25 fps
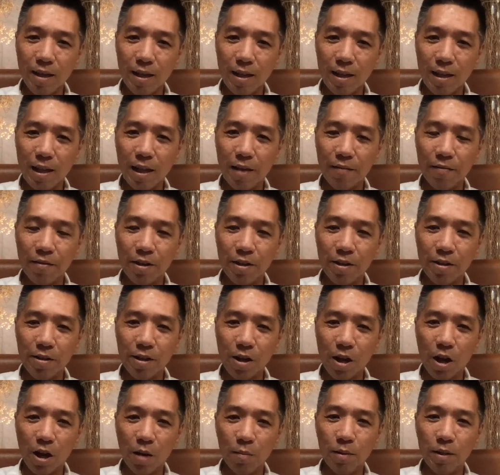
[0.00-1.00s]
11
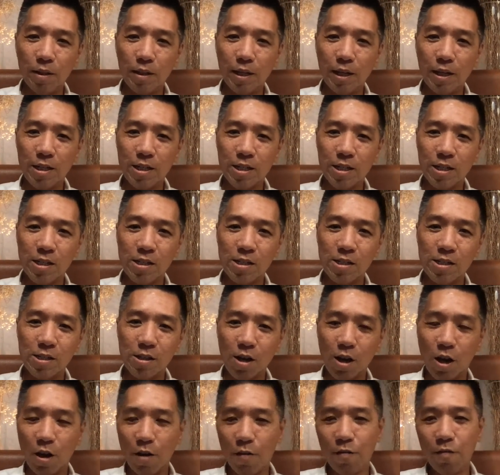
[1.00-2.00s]
obligations
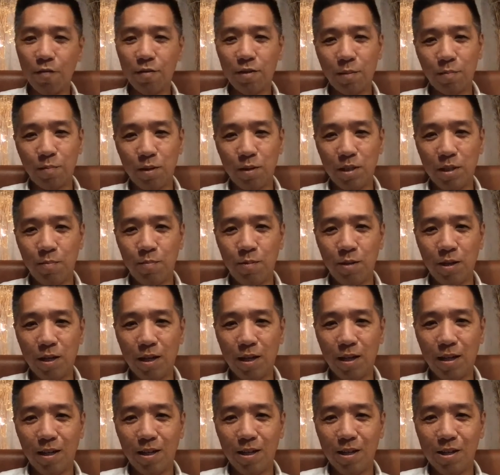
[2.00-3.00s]
of the
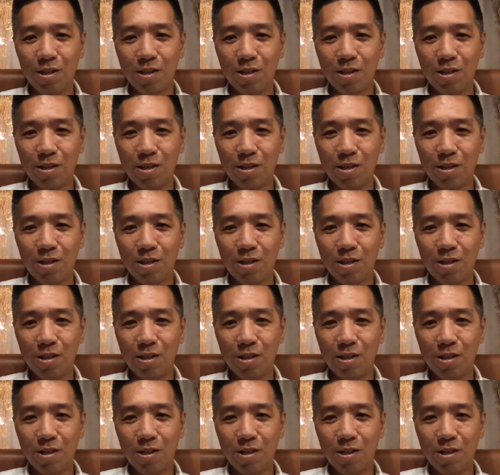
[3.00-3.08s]
PDPA.